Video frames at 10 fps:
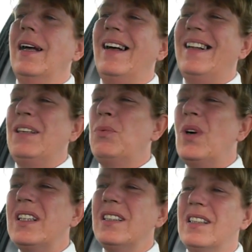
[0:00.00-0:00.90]
and the
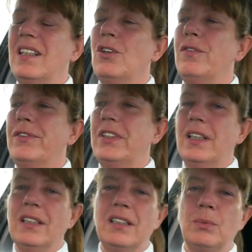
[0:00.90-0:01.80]
ones they offered
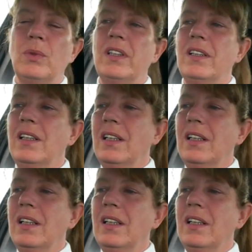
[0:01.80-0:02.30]
us were